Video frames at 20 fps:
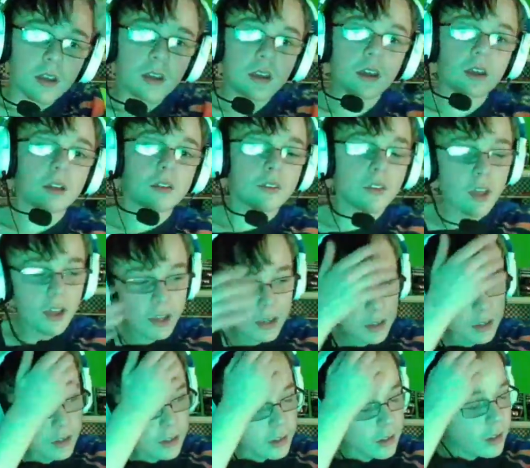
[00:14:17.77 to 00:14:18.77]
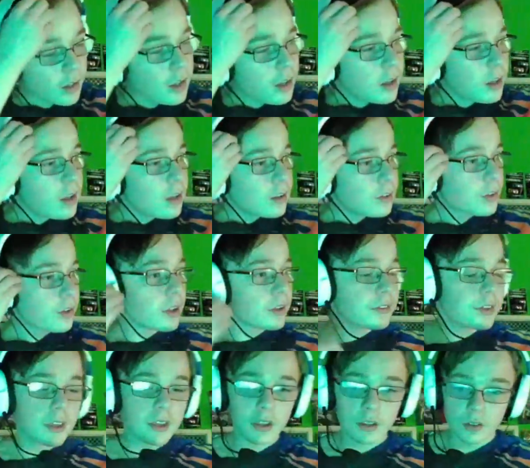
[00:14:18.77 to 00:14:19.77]
It's like, so let's
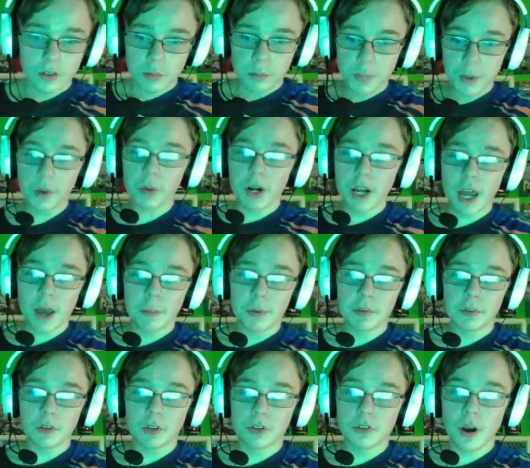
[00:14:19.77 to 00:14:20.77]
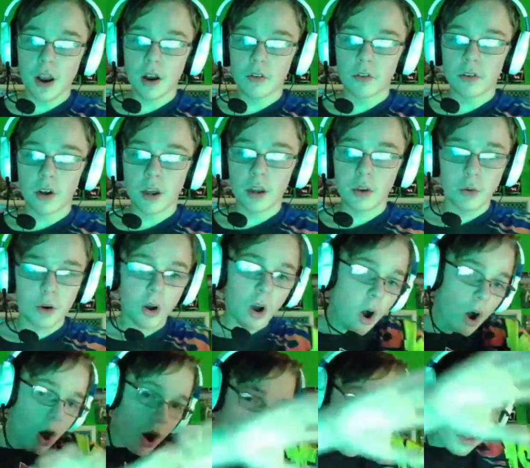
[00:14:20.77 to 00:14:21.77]
say this big one happens in the tryover, right, where
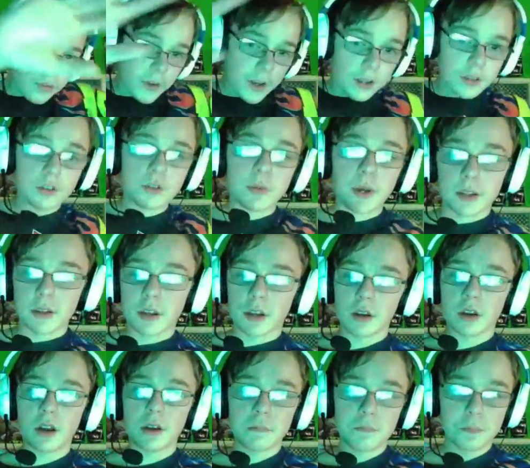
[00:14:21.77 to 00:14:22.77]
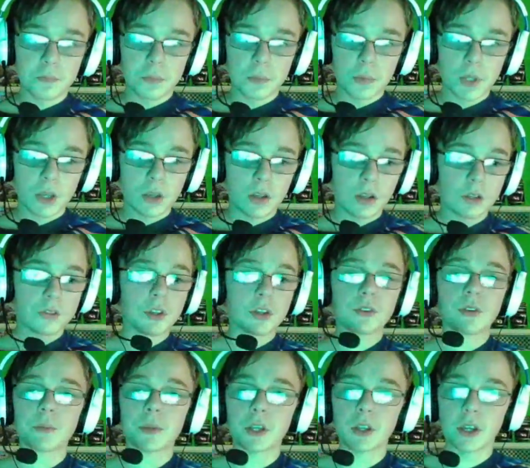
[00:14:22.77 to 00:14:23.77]
all the fans are spectating, right? Let's say
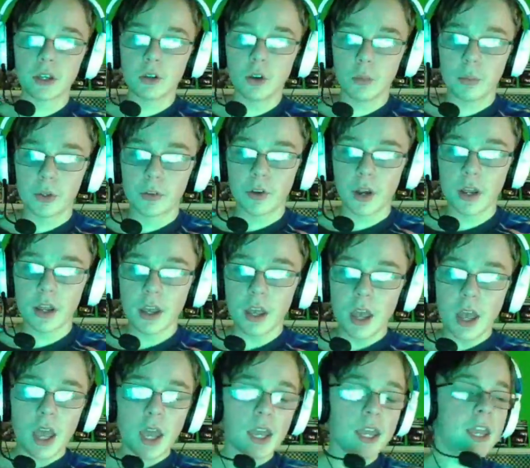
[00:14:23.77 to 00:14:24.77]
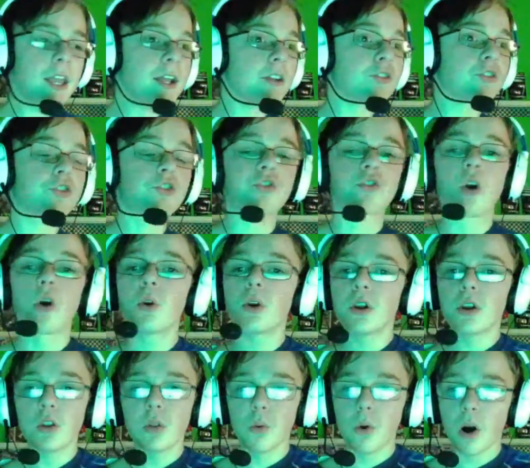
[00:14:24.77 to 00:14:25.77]
something like Newman's, right? He gets thrown
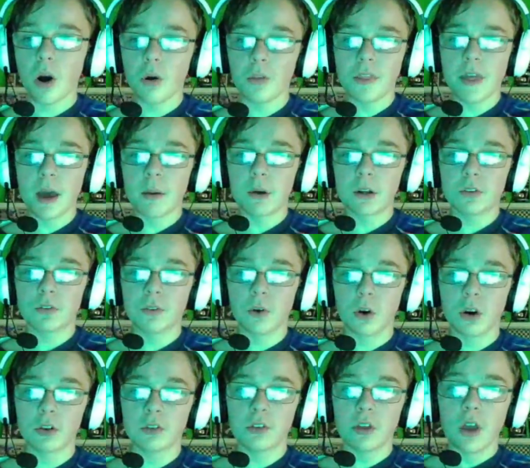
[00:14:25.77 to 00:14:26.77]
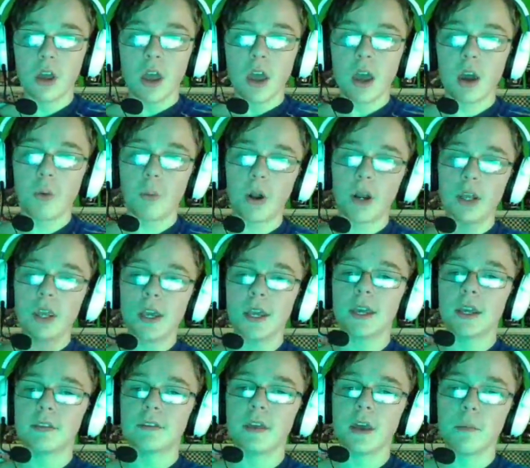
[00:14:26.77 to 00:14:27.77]
into the wall with that much force, and when he
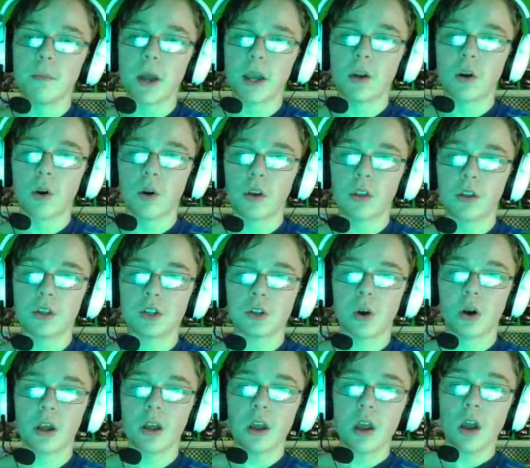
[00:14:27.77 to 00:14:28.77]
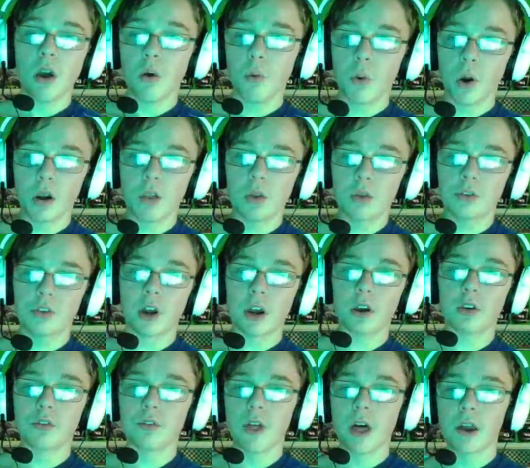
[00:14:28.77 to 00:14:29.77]
gets hit by Corey LaJoy, one of those
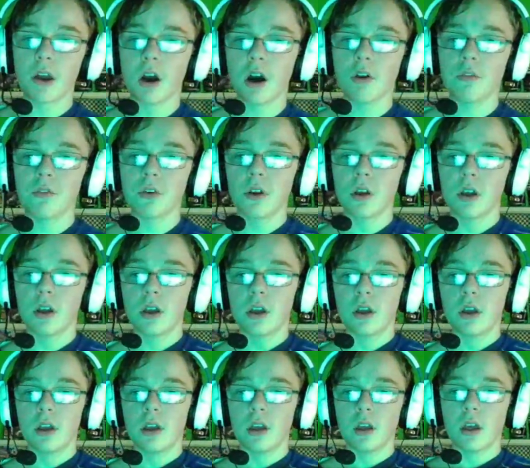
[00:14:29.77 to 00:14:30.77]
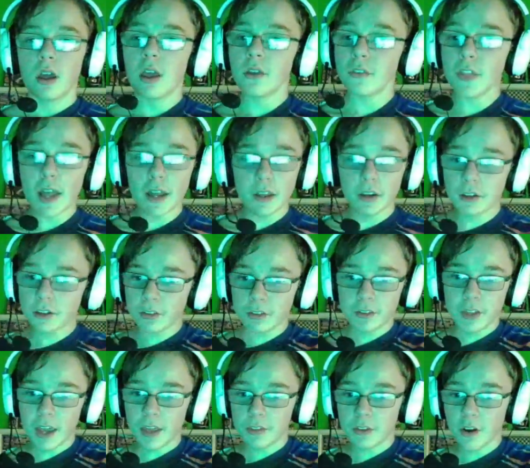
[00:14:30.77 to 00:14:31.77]
tires fly off. It's not going to just
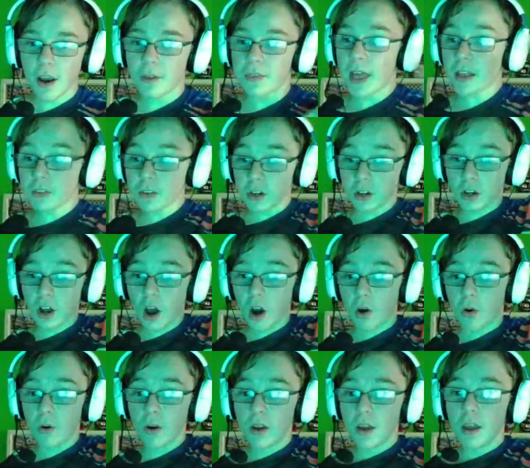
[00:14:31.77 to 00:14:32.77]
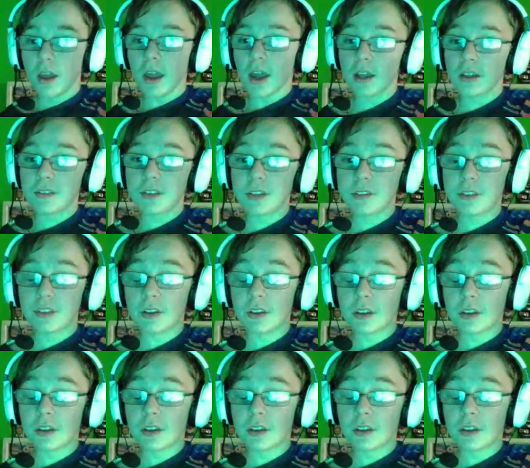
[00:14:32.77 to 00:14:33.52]
stay on the ground. That's going to go. And since